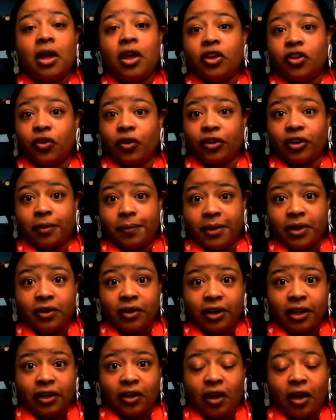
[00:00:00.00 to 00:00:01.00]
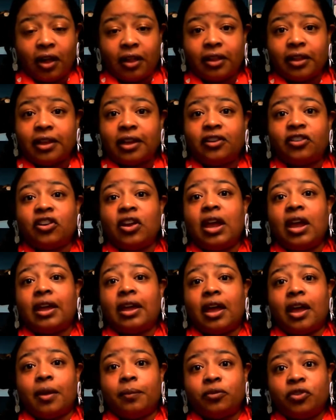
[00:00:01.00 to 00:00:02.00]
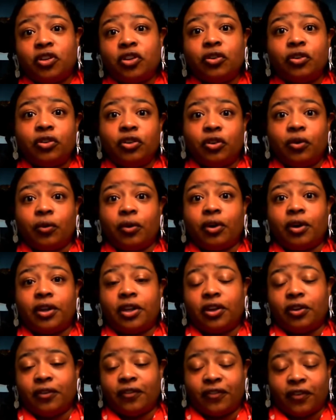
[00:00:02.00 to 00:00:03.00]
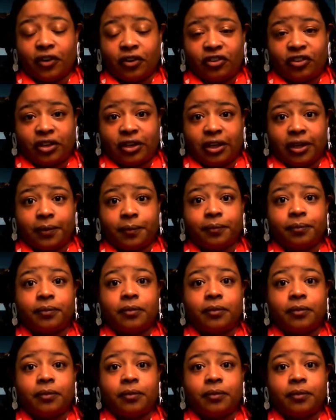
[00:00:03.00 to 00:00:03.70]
your community college to your university.